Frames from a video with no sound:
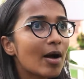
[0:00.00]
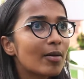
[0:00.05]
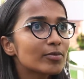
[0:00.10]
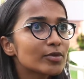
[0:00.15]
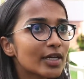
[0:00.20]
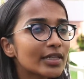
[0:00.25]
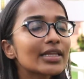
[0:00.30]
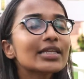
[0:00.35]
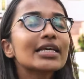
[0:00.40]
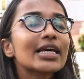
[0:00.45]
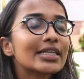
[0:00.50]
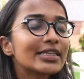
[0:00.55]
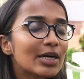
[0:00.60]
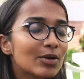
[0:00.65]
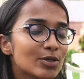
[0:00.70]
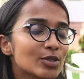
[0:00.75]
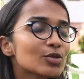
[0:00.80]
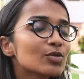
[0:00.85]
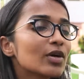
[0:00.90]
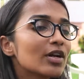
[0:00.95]
So I think that
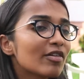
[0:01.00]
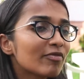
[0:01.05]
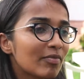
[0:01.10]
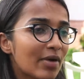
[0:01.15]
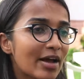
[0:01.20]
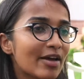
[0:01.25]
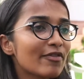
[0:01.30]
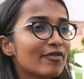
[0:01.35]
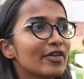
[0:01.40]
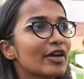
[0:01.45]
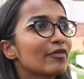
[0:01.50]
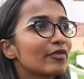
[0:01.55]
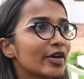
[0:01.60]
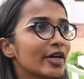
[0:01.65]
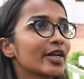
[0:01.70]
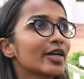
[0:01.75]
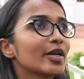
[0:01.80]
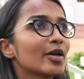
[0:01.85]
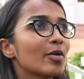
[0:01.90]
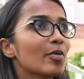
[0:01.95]
was one of my
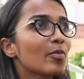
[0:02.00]
favorite